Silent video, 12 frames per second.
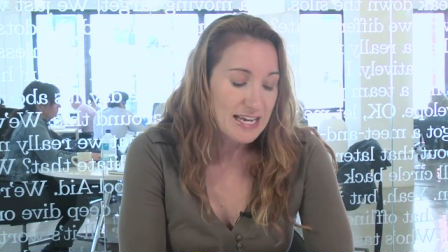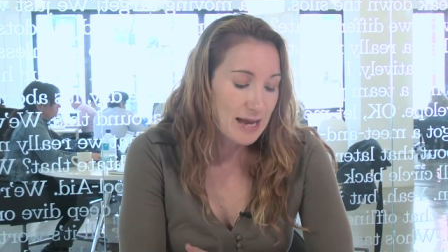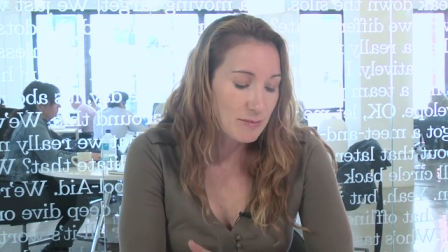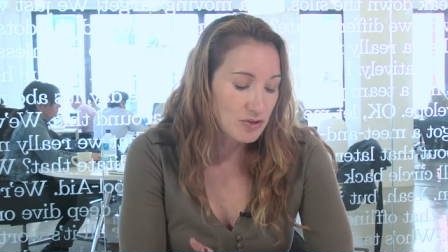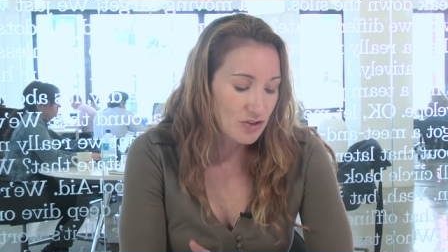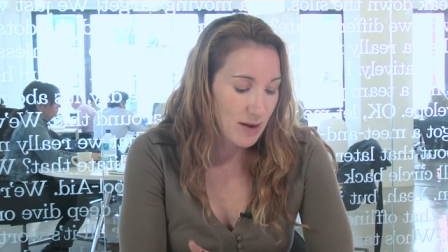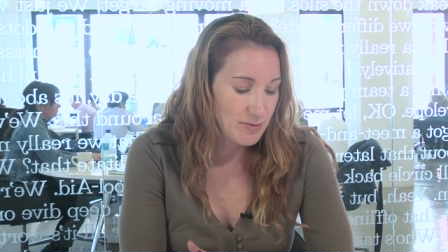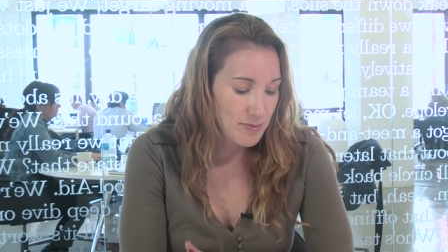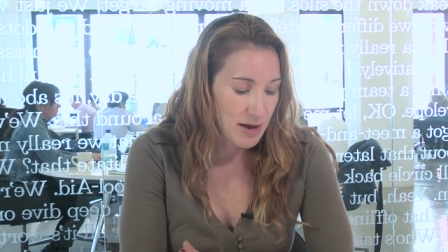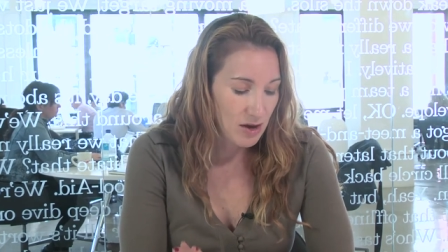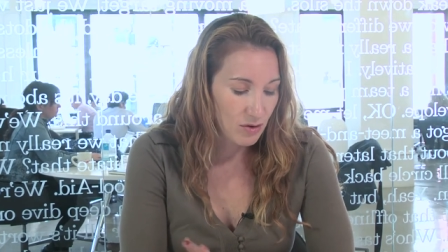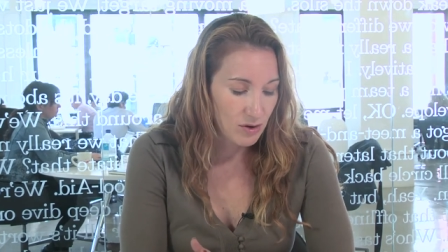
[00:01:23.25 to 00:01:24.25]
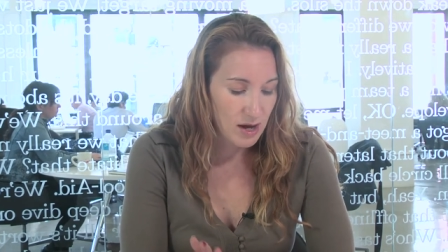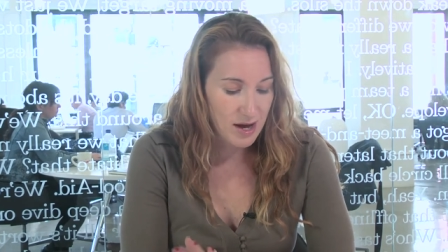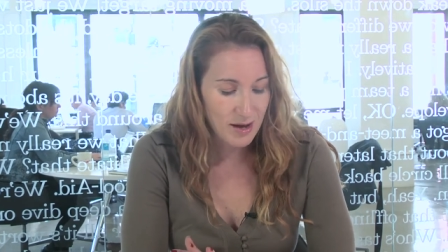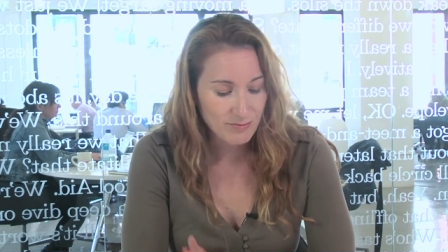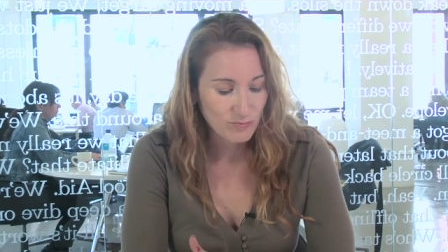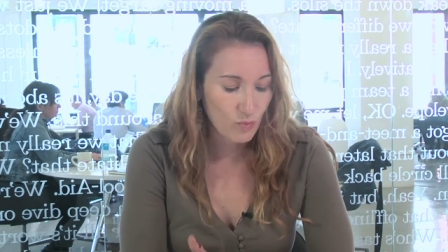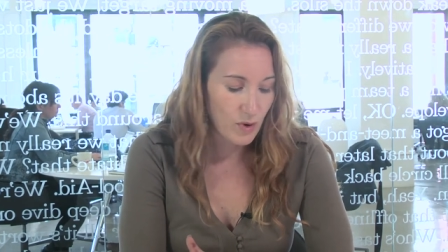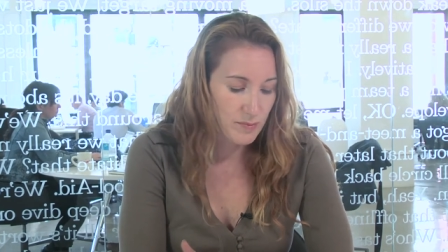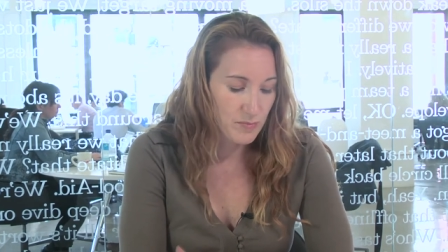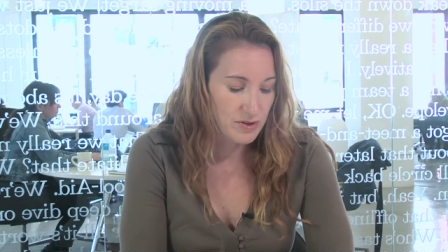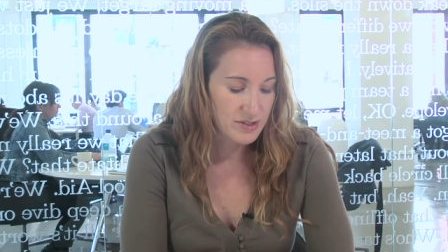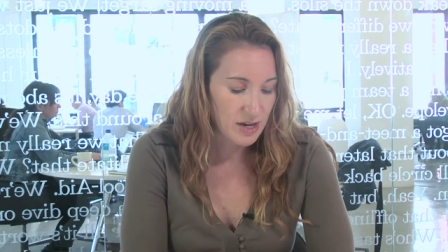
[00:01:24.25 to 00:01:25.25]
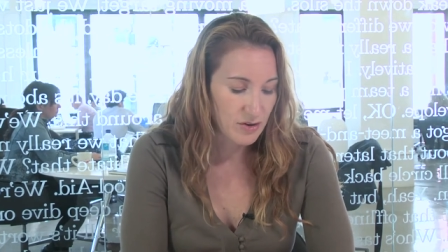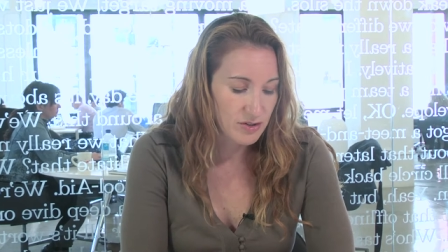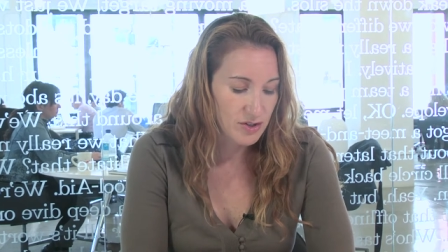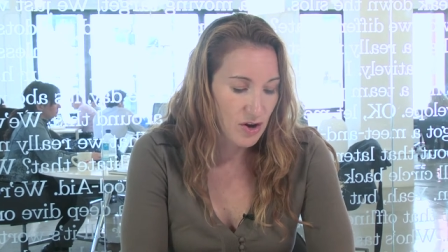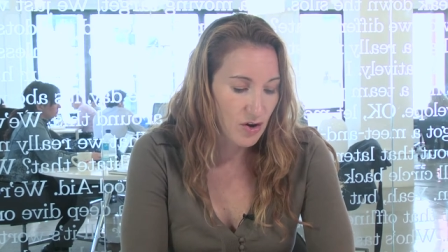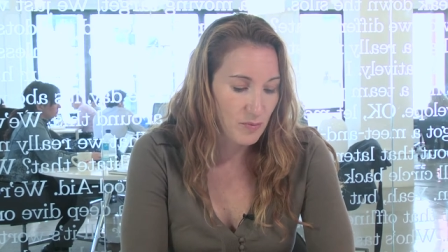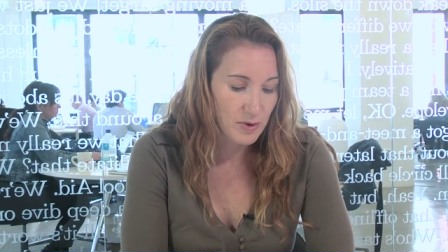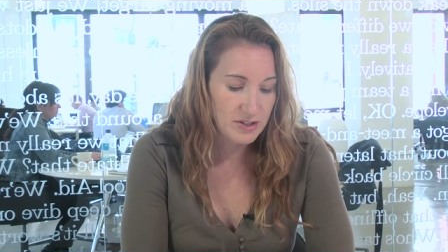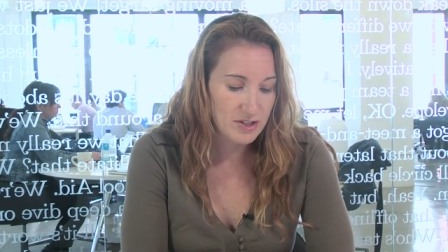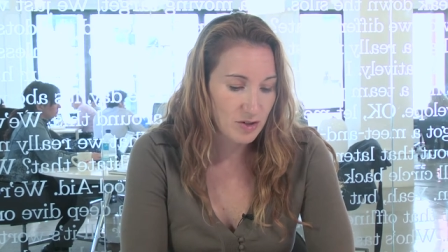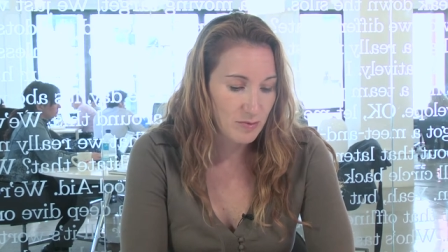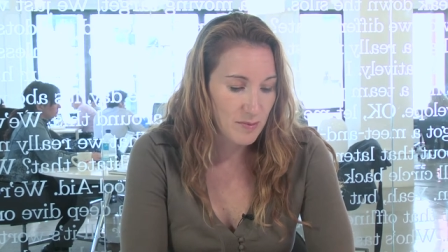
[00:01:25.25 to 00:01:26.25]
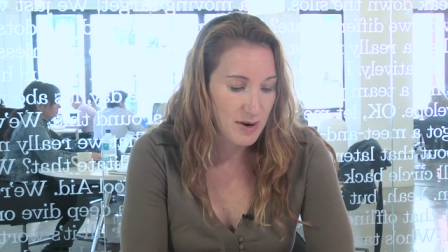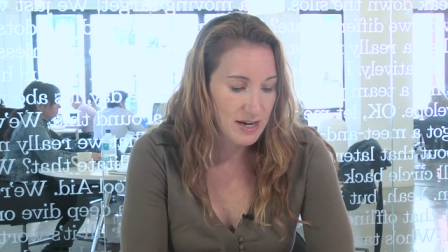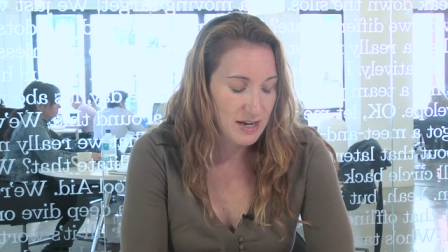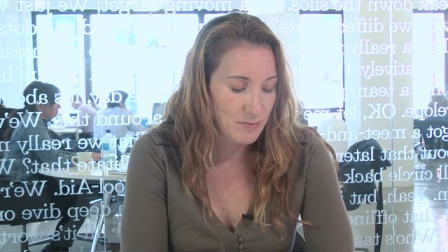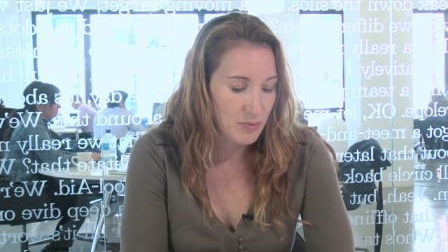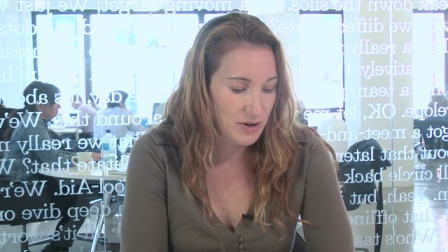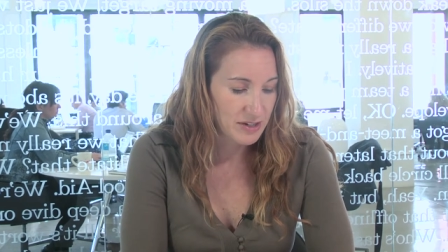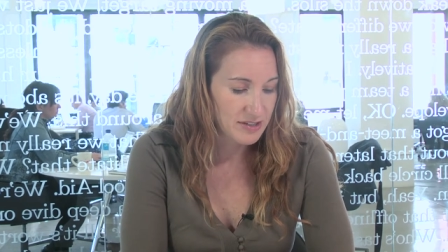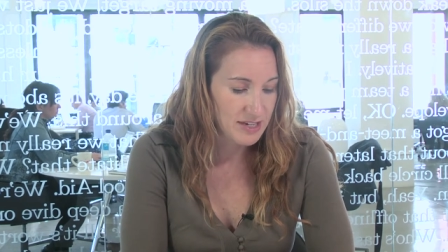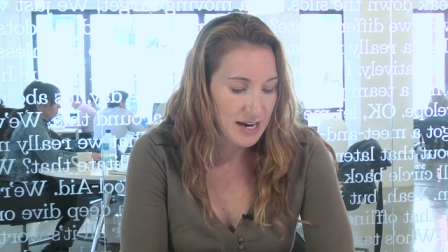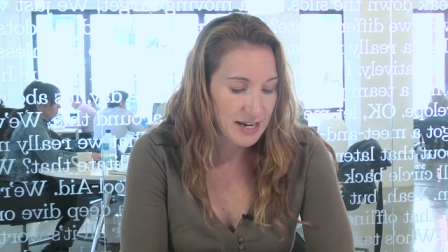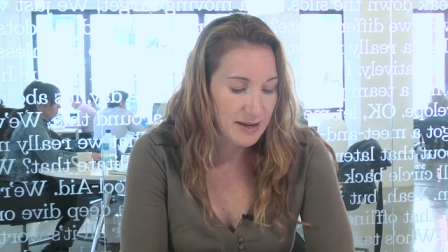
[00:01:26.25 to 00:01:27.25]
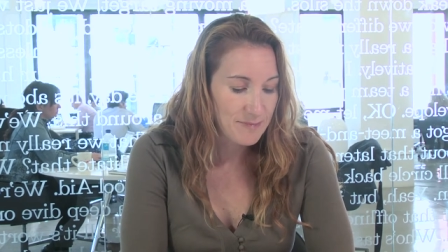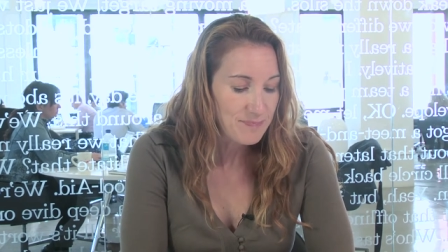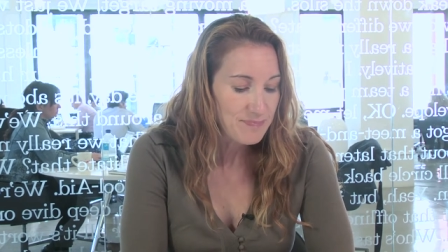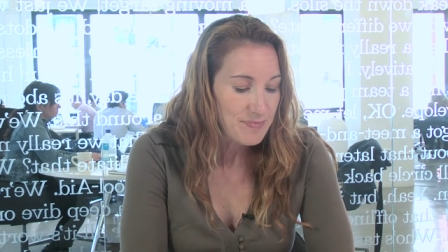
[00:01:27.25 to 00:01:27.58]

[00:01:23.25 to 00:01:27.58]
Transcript: Cable dropped about um, 1% or so, but still remaining pretty steady.